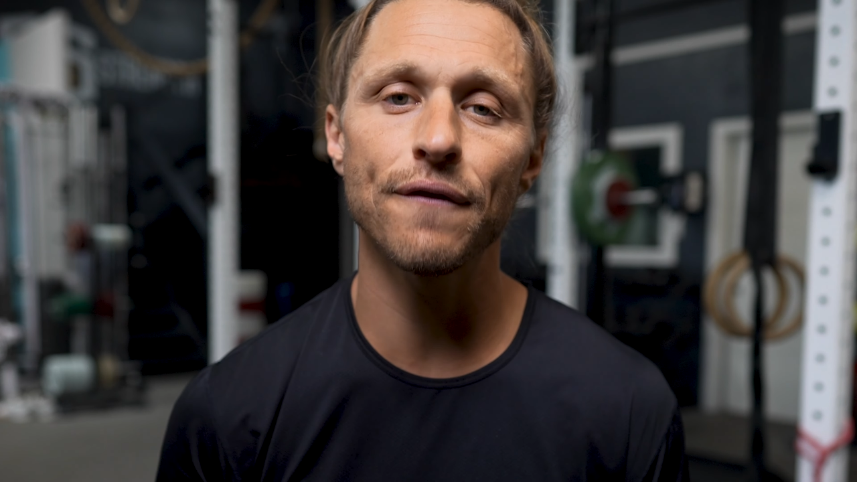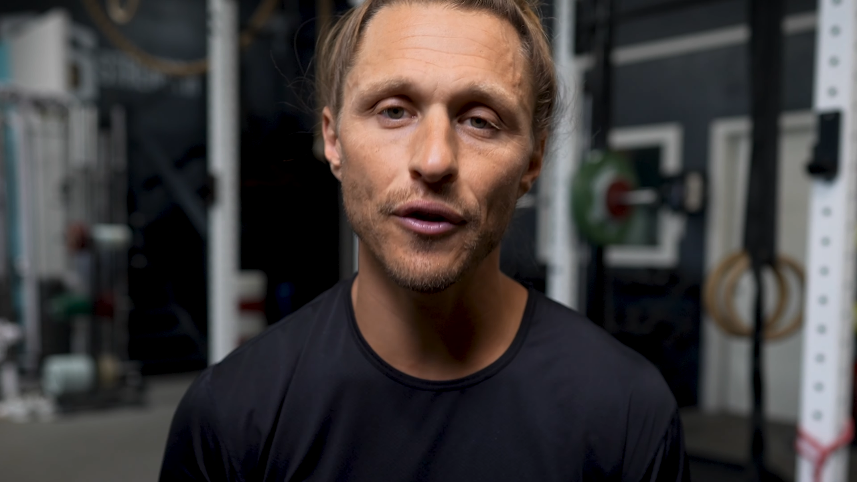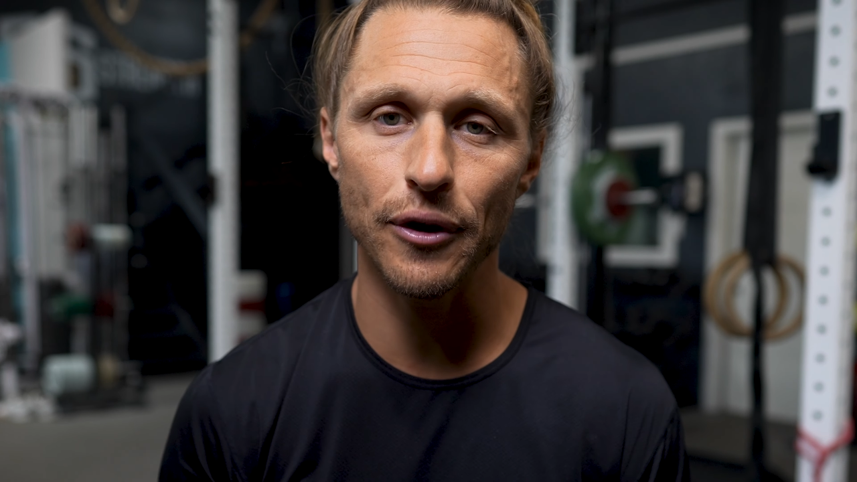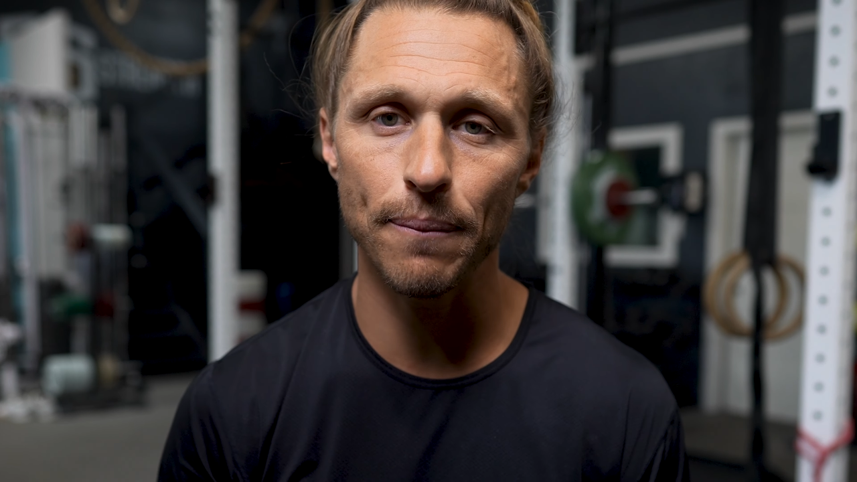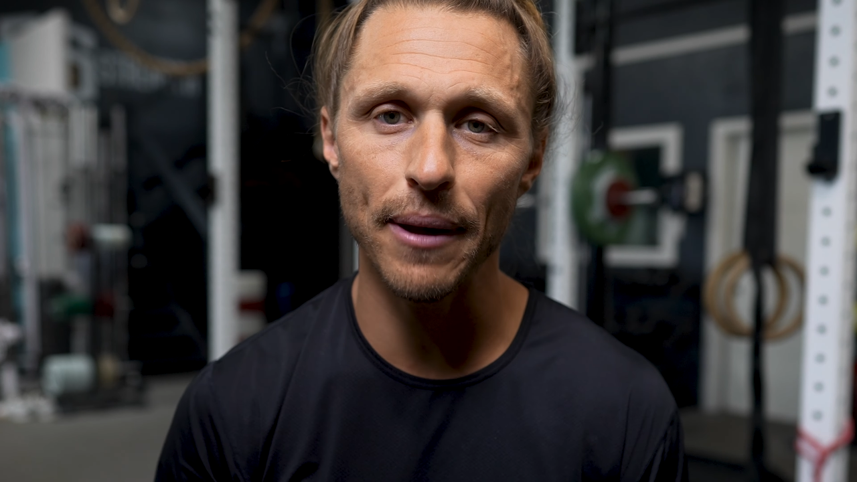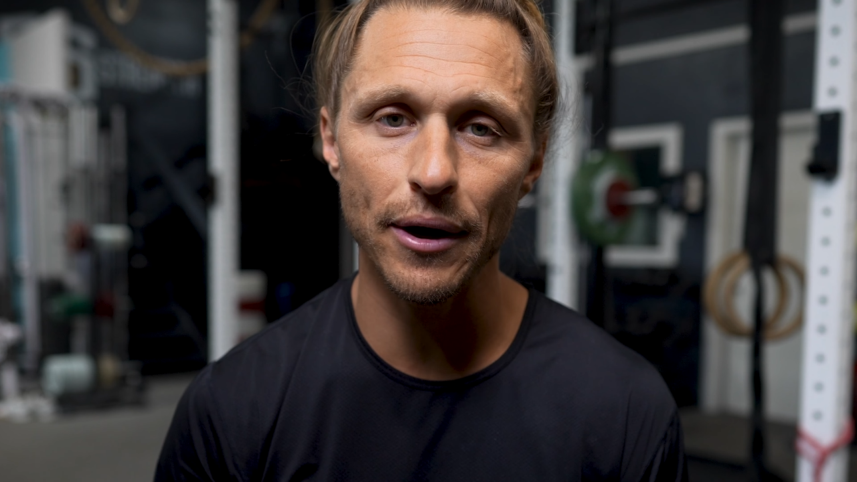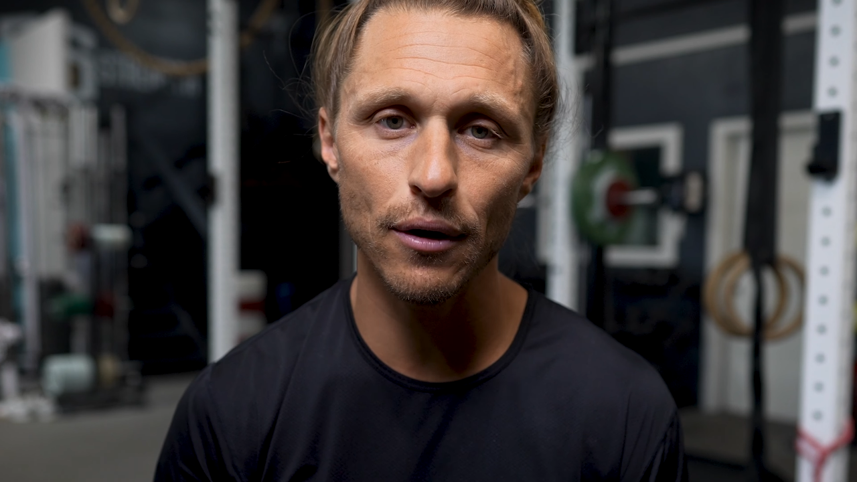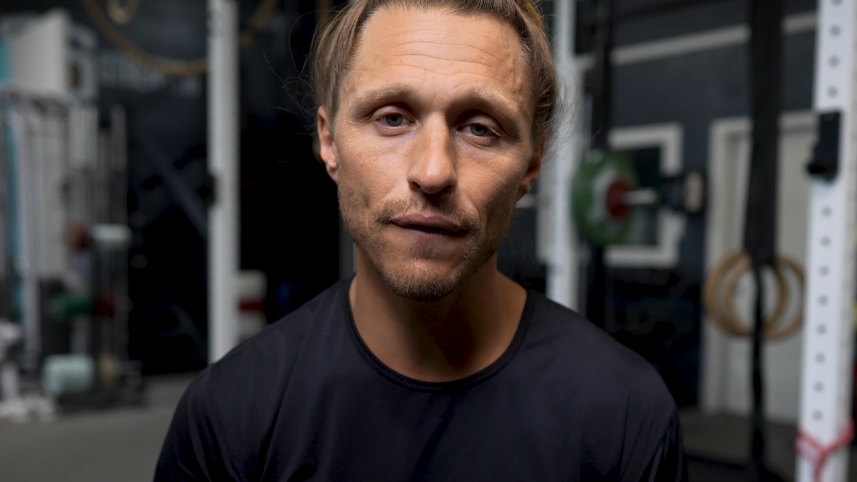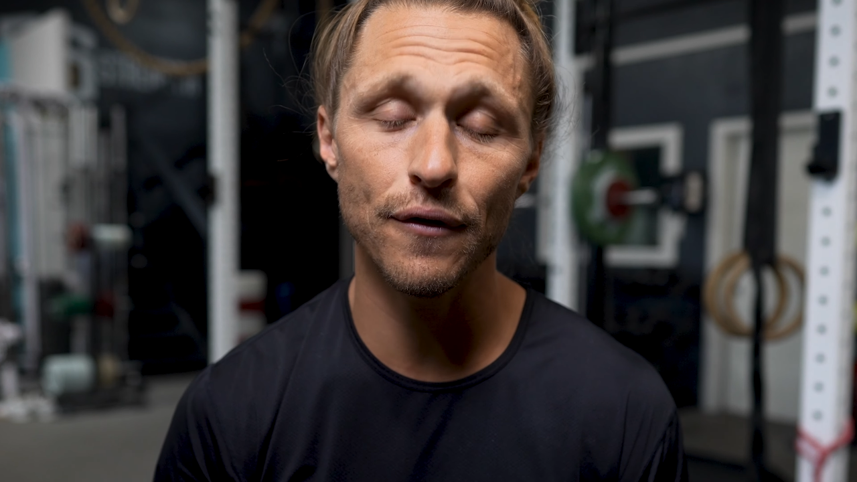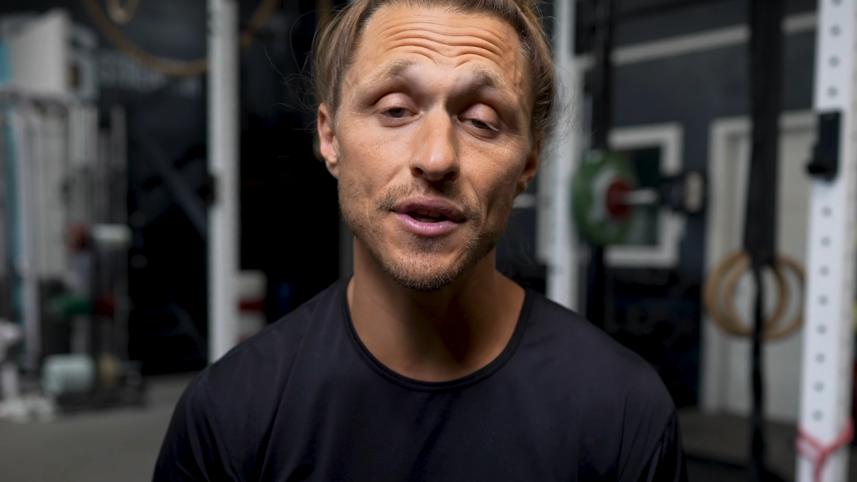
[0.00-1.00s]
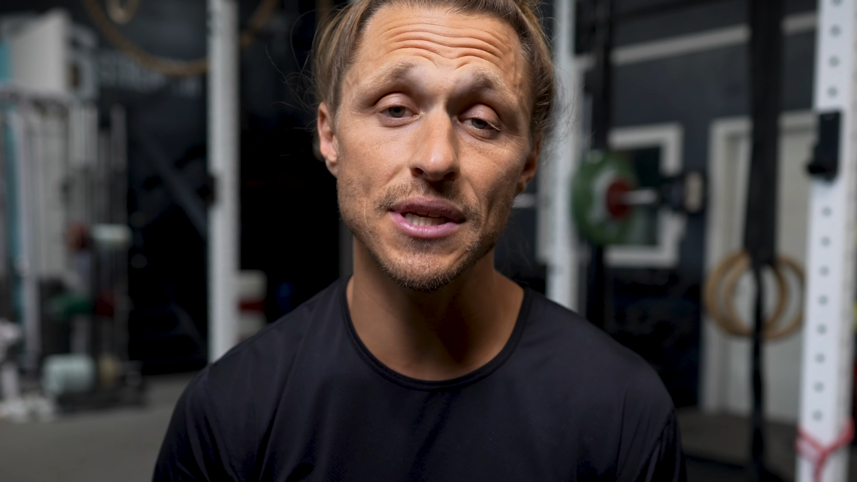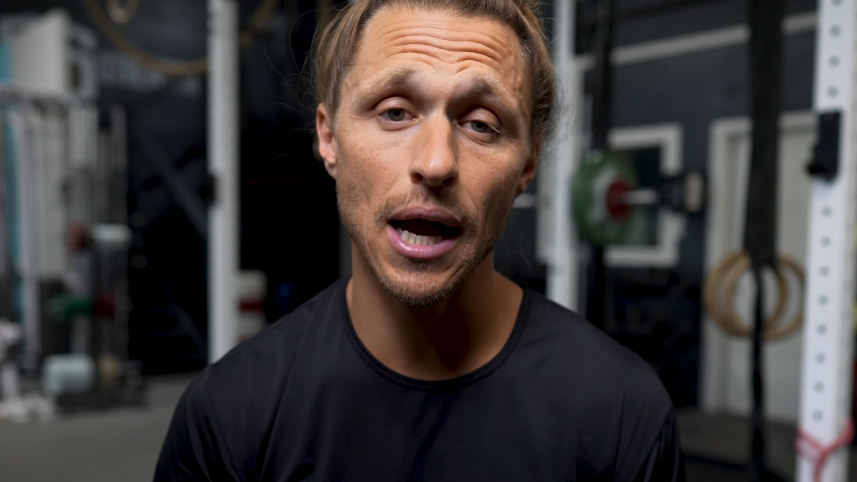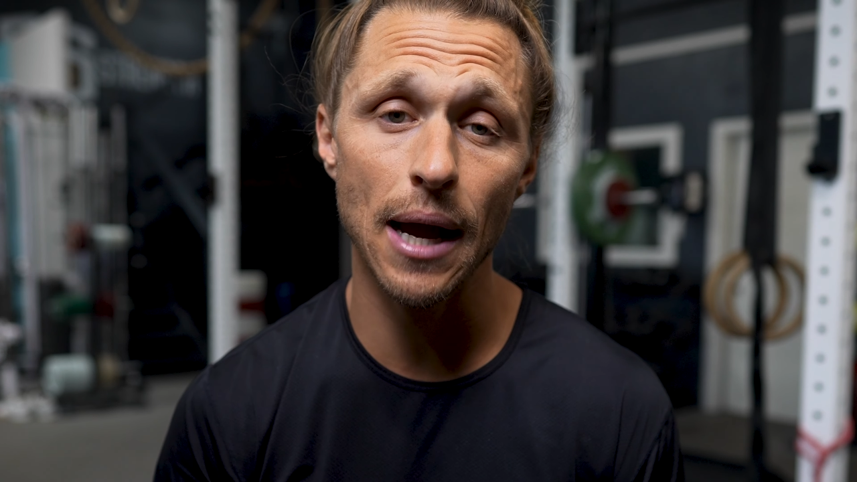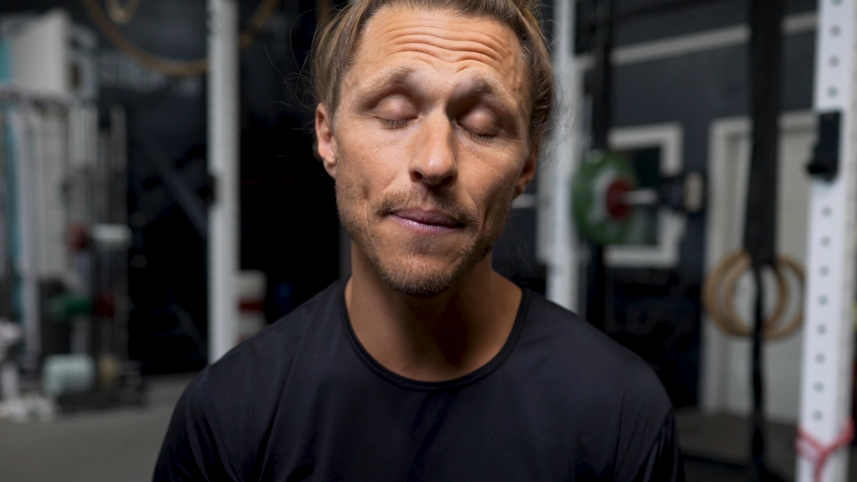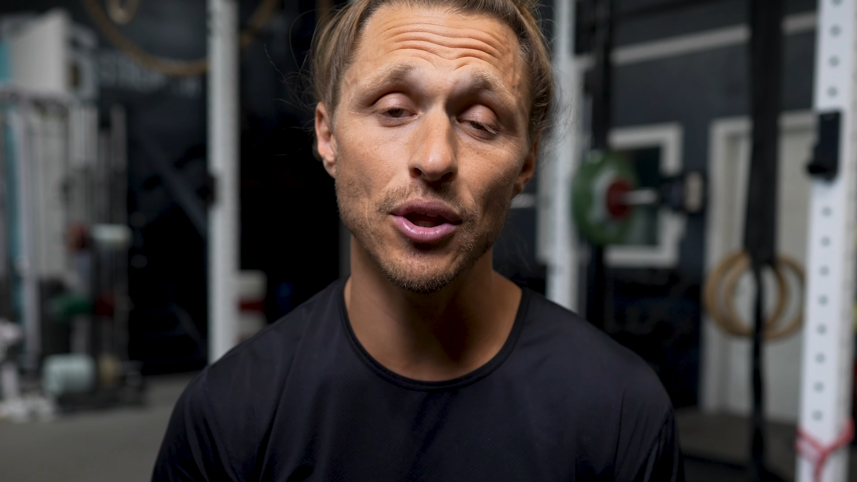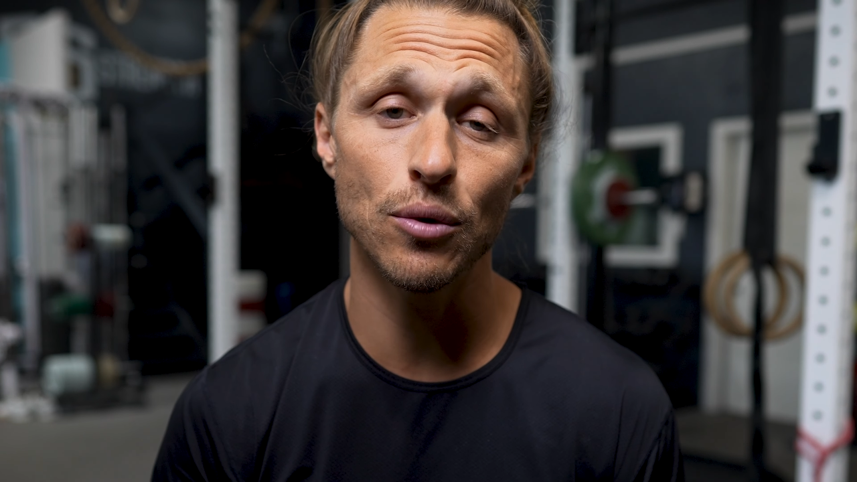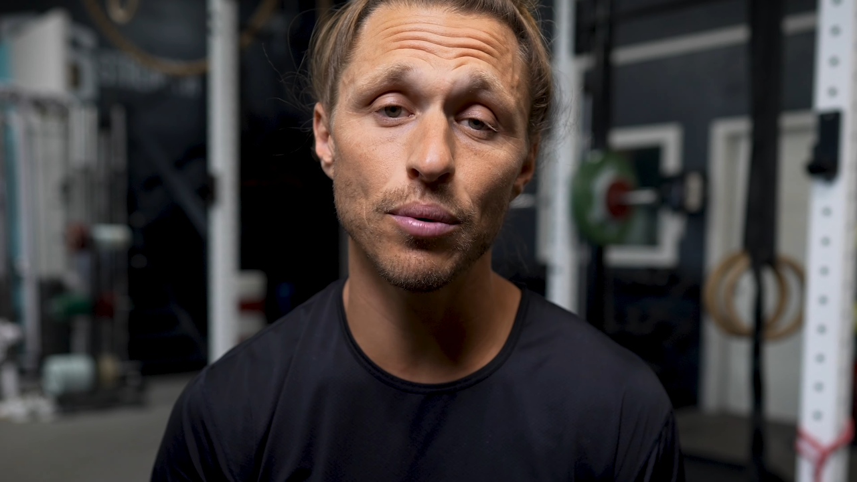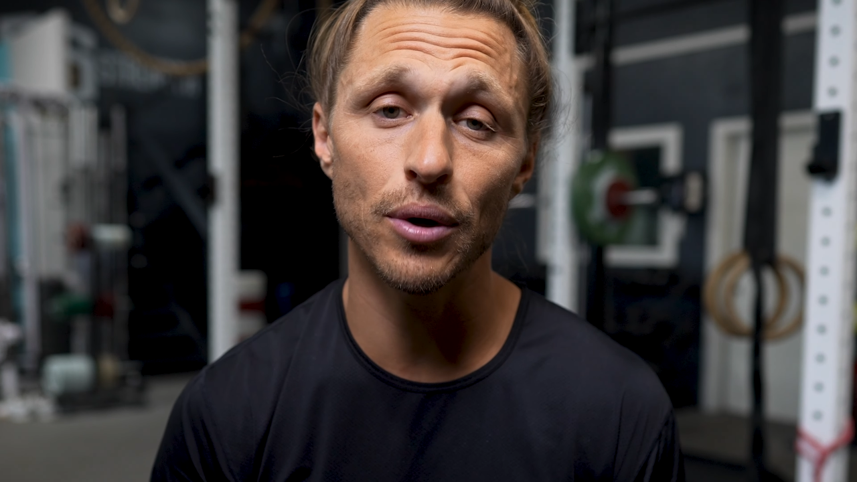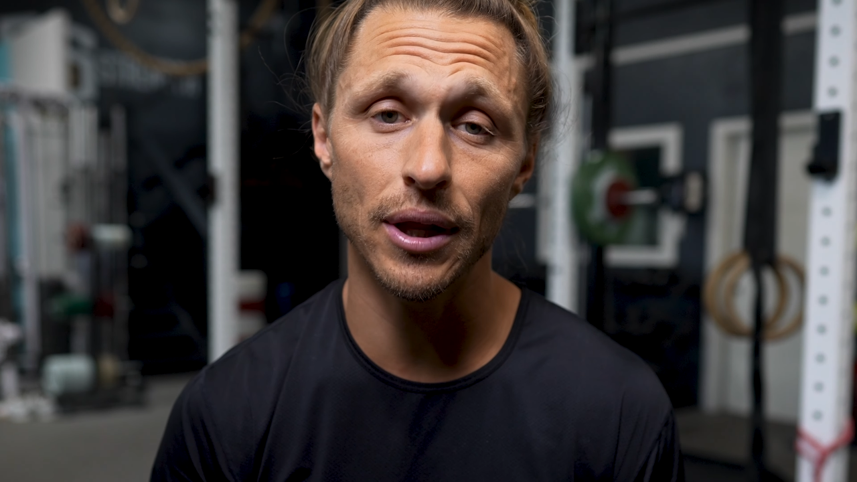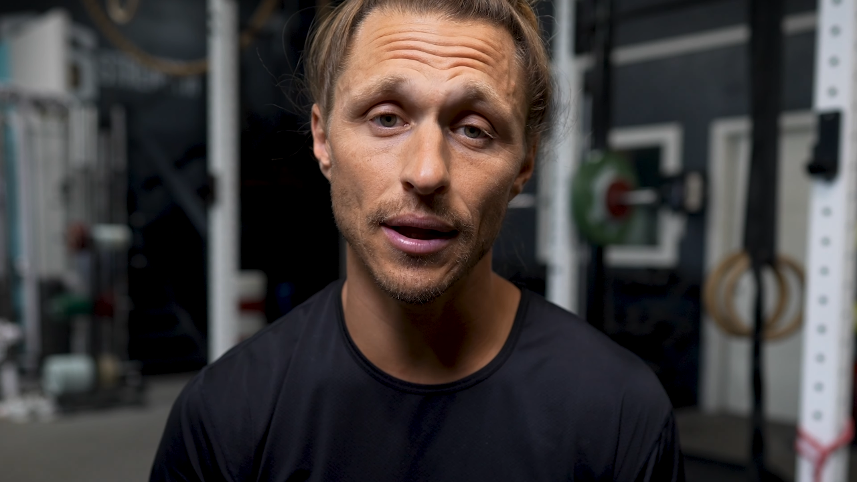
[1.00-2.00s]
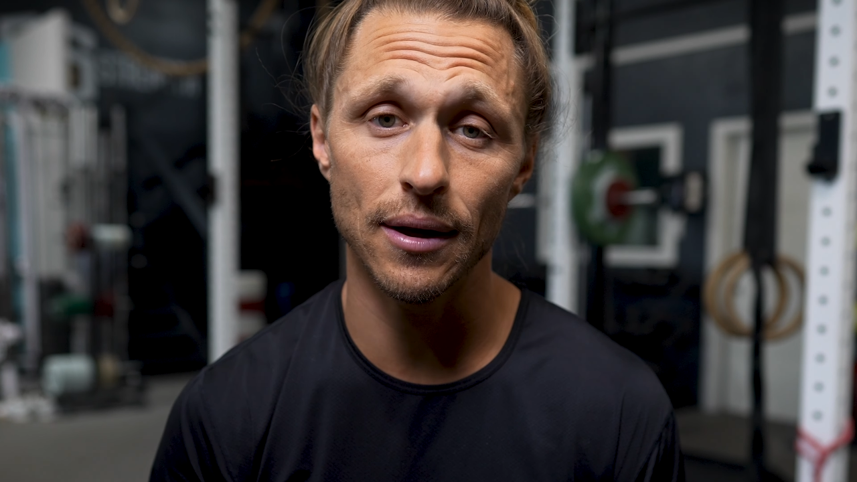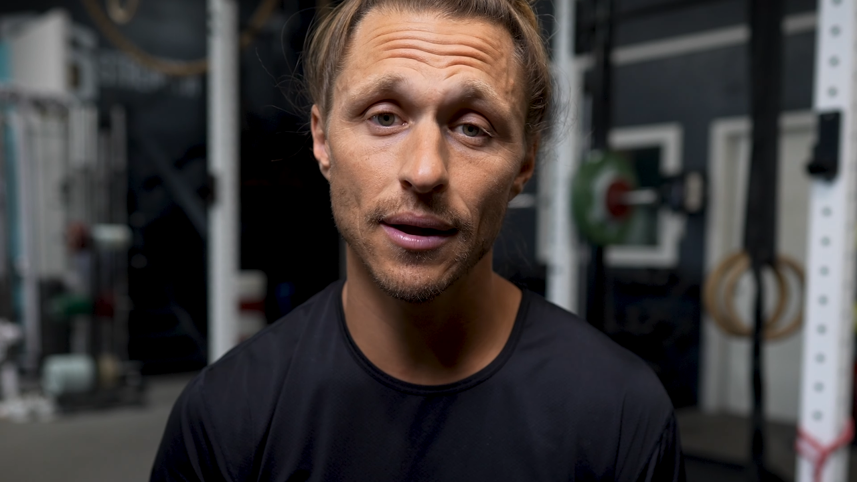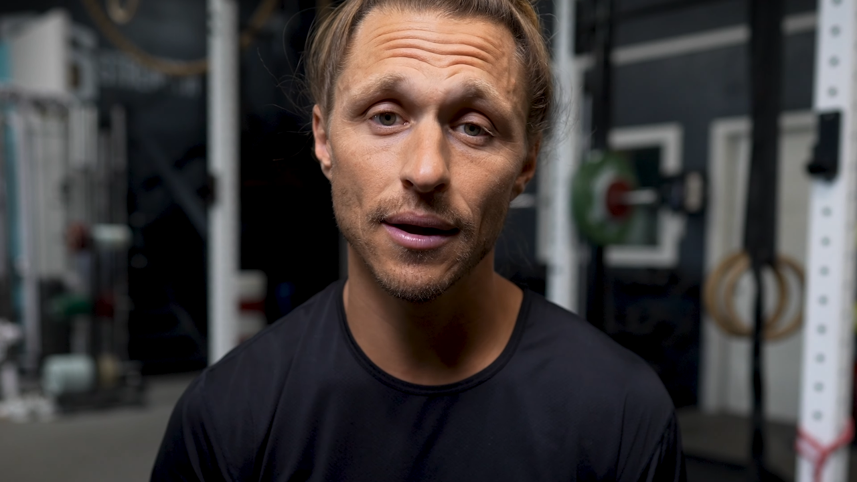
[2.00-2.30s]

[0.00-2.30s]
feeling better for the time that you put in.